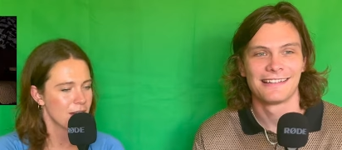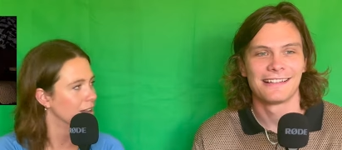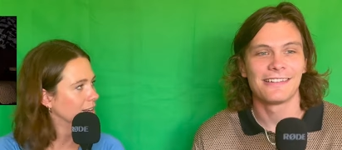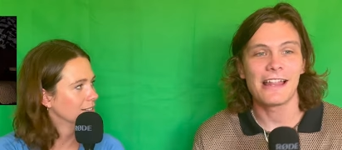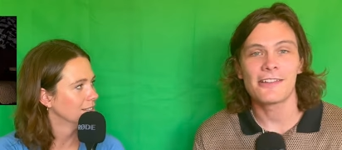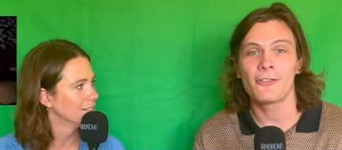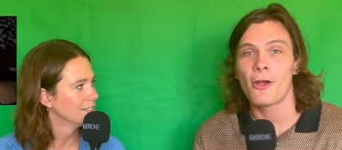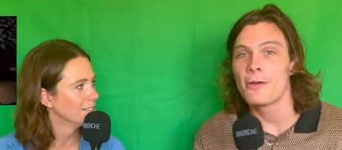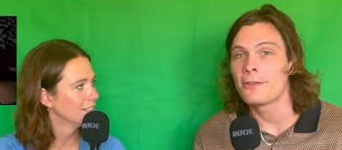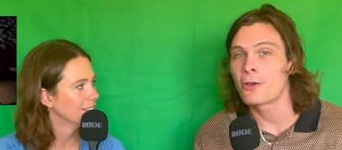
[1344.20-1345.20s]
Speaker 1: on. Let us
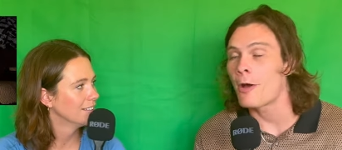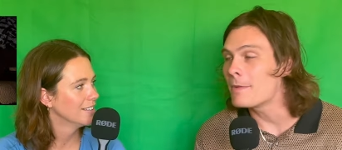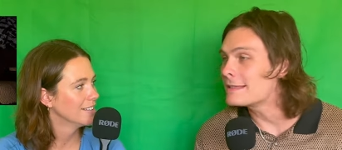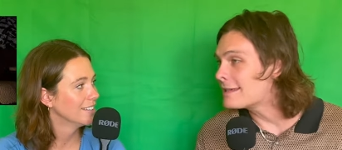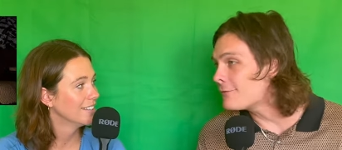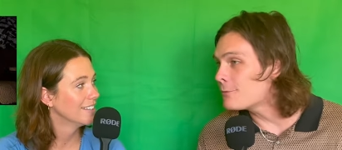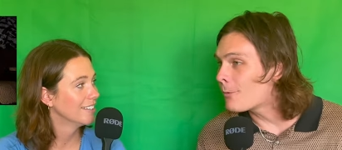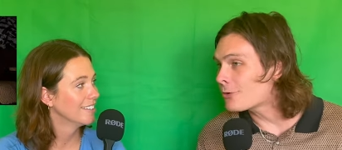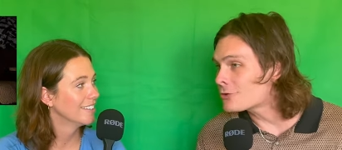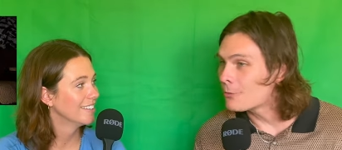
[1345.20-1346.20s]
know in the comments if you
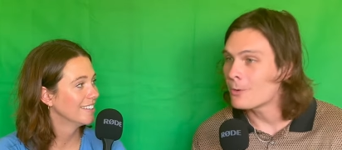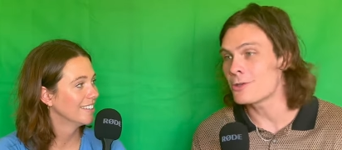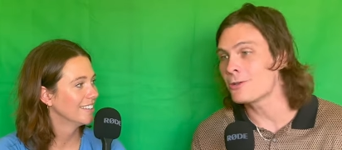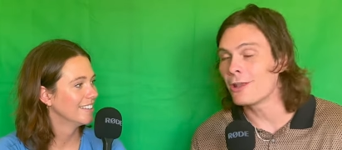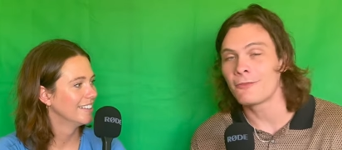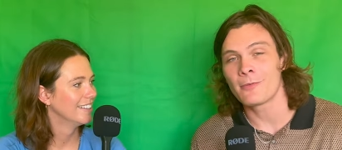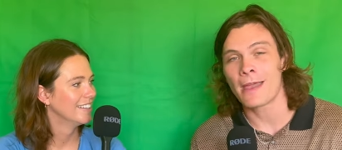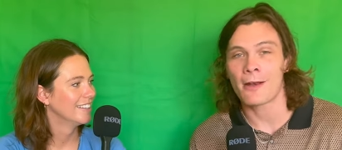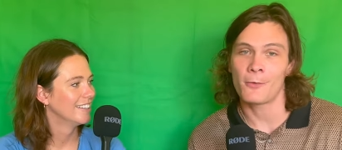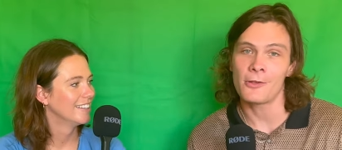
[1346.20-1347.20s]
watched it, what you loved
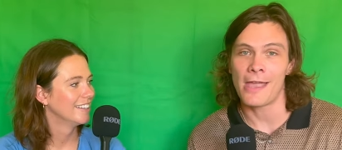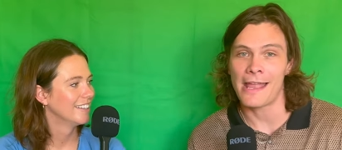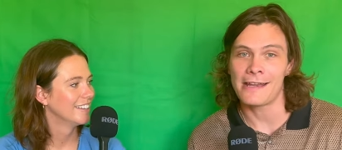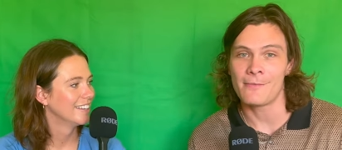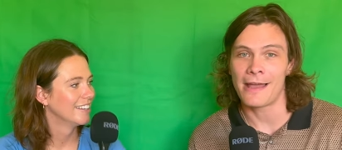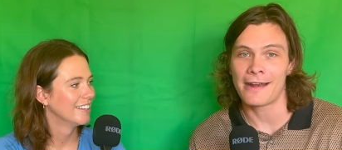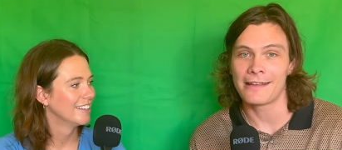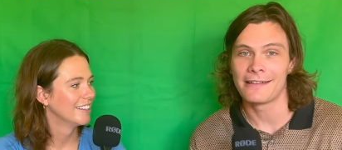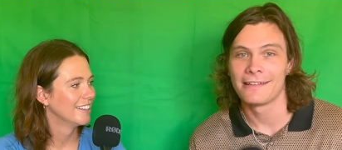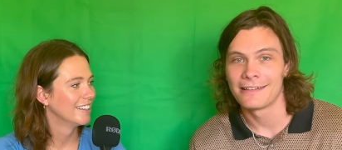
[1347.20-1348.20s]
about it, what you hated about
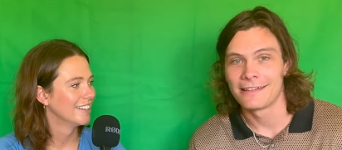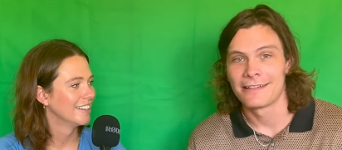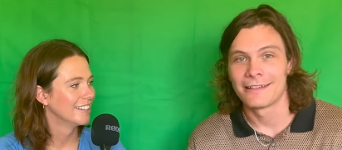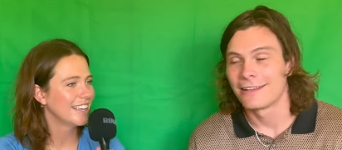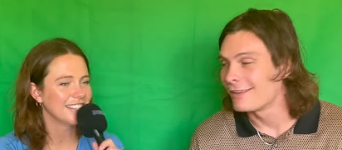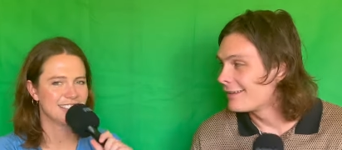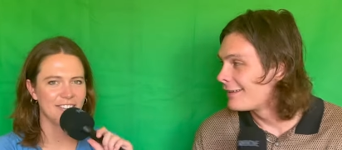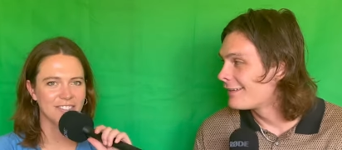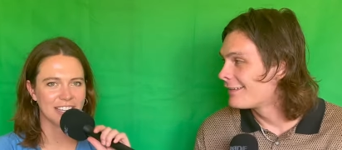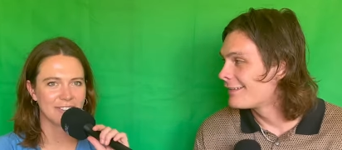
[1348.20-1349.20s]
it.
Speaker 2: Yeah,
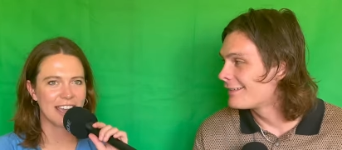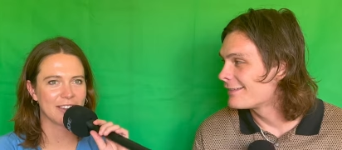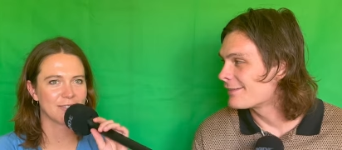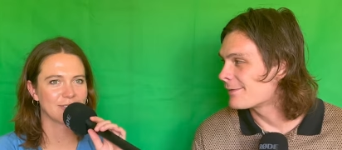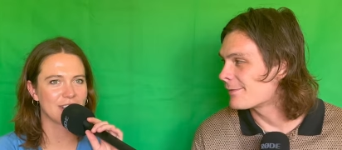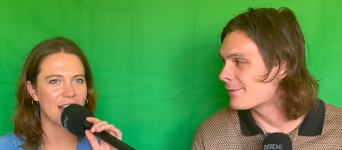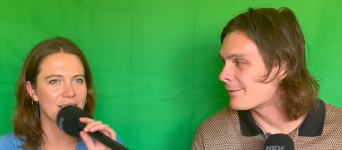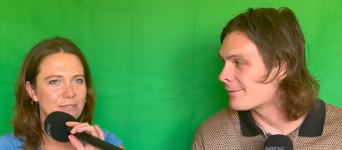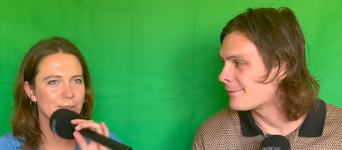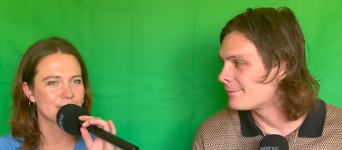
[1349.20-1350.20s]
definitely. Wait. I
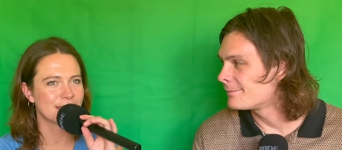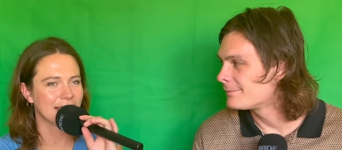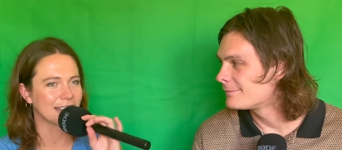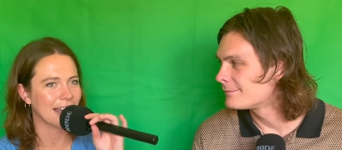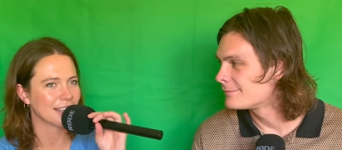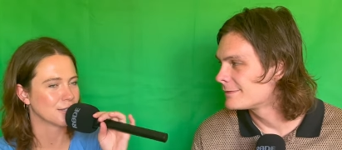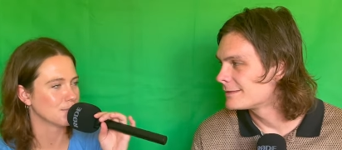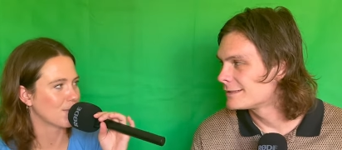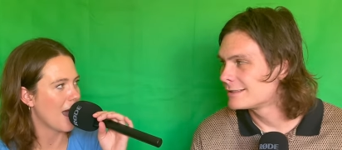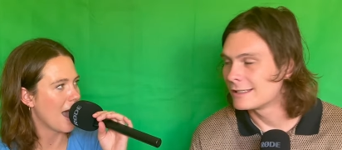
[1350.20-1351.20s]
think we're supposed to say like like and
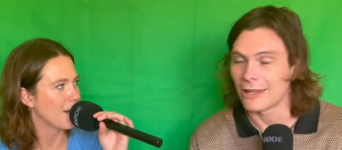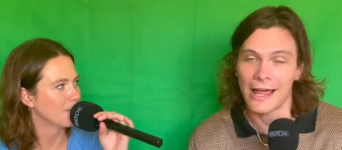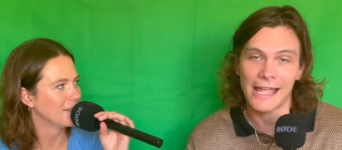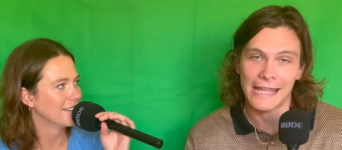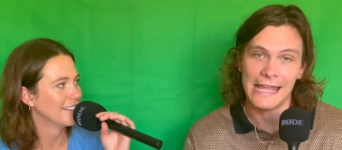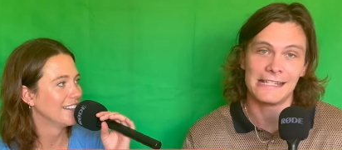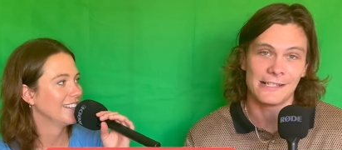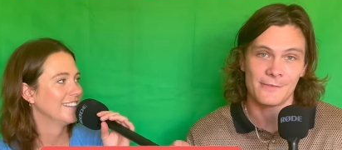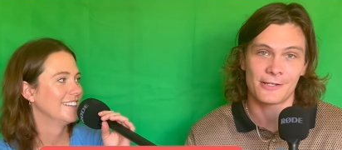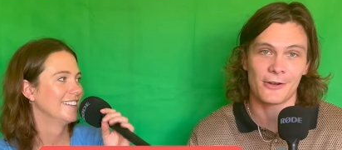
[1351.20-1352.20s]
subscribe.
Speaker 1: Like and
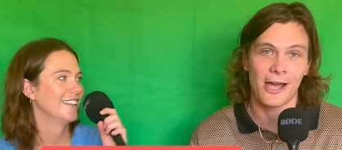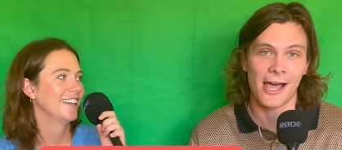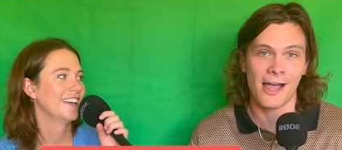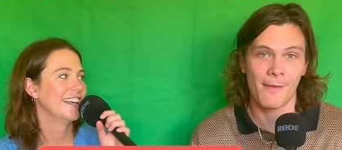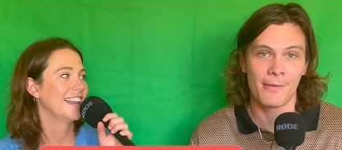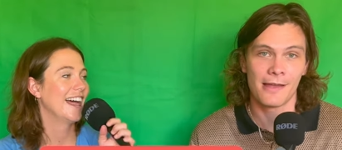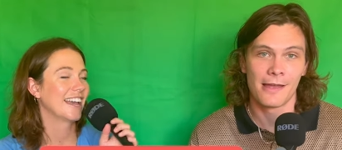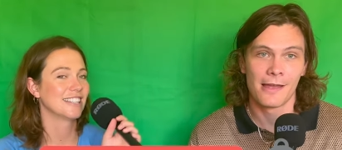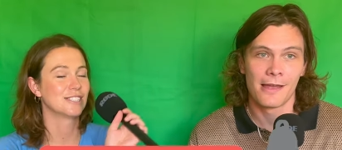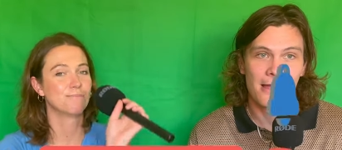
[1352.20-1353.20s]
subscribe.
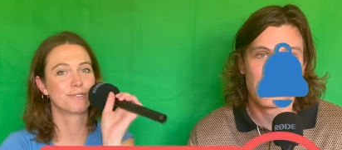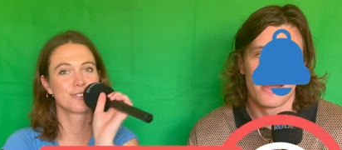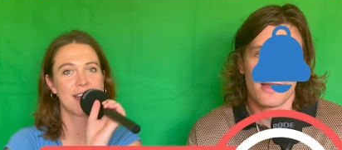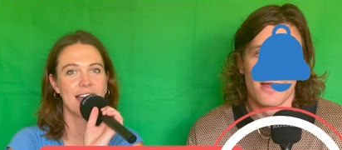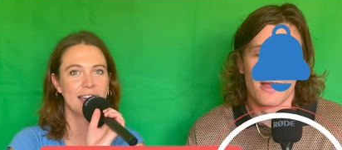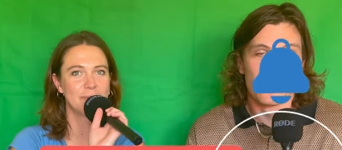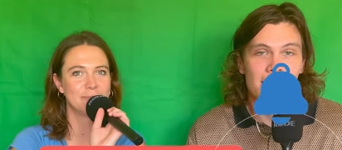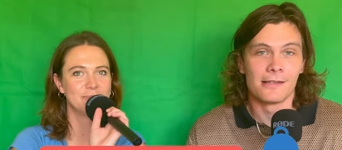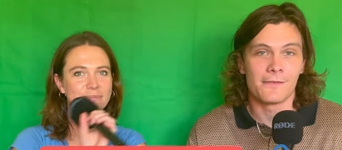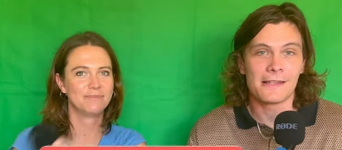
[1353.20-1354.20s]
Like and subscribe.
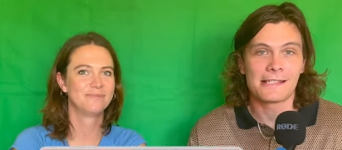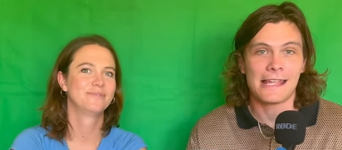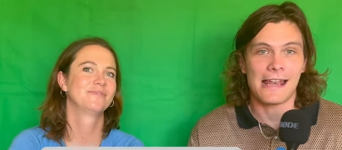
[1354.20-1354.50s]
So if this is the